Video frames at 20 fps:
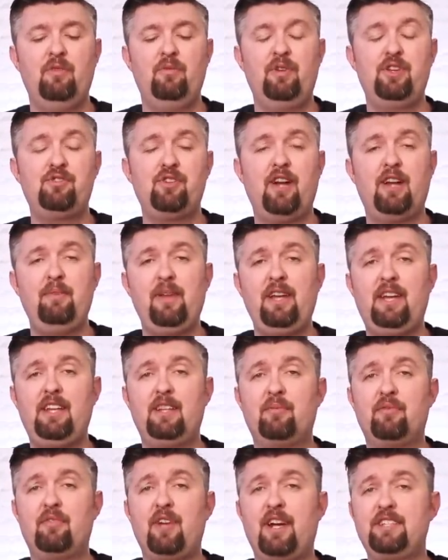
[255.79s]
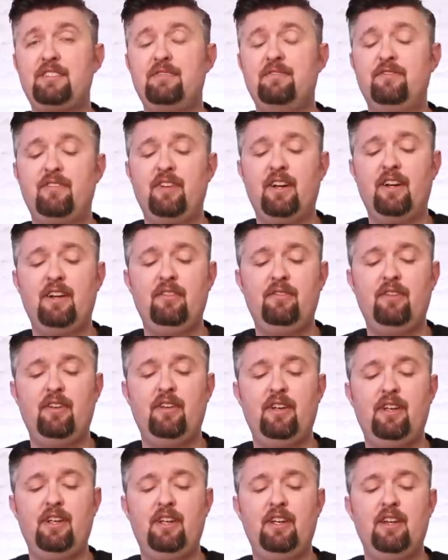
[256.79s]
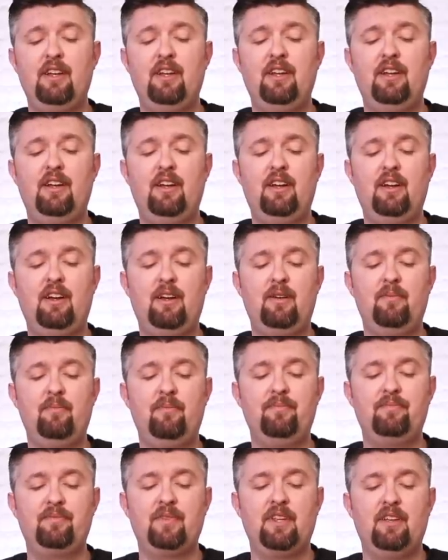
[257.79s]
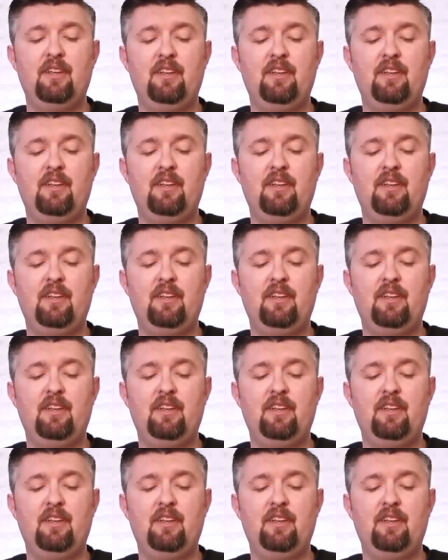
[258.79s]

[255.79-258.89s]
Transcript: We tried making the price very, very um,